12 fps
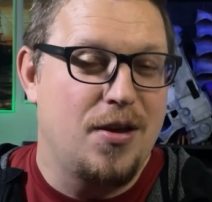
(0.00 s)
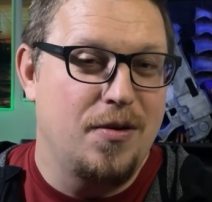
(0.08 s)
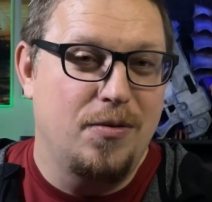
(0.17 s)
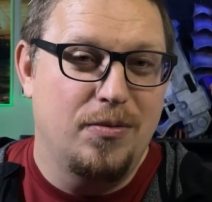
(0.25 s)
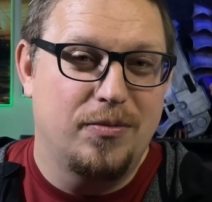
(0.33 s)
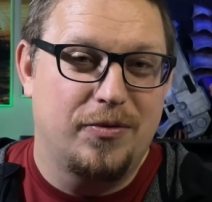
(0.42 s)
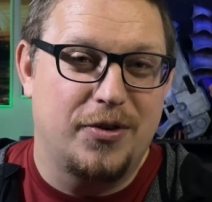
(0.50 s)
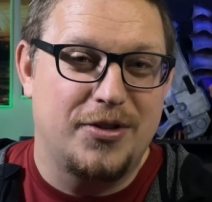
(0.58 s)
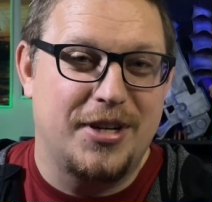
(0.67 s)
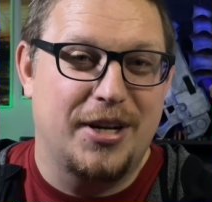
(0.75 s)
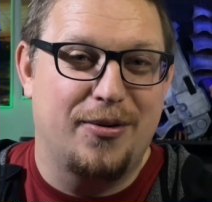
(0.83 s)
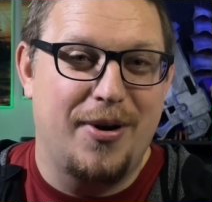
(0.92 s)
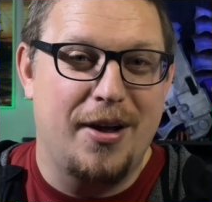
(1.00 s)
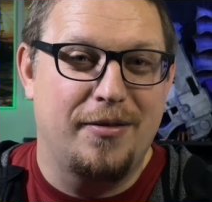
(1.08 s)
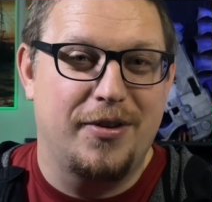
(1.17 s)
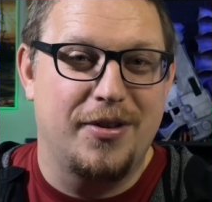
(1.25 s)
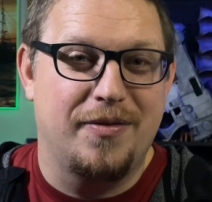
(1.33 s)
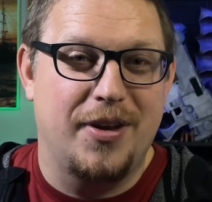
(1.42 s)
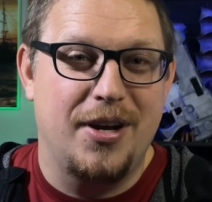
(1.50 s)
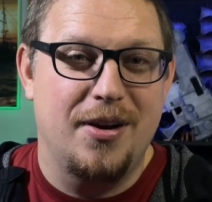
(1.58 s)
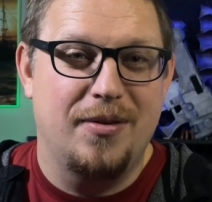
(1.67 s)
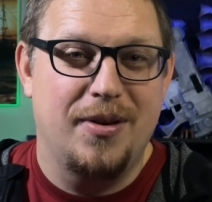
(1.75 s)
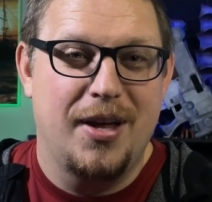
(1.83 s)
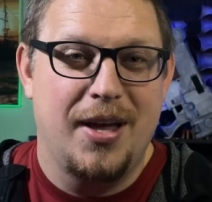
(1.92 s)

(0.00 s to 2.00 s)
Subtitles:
you for sticking around for the video,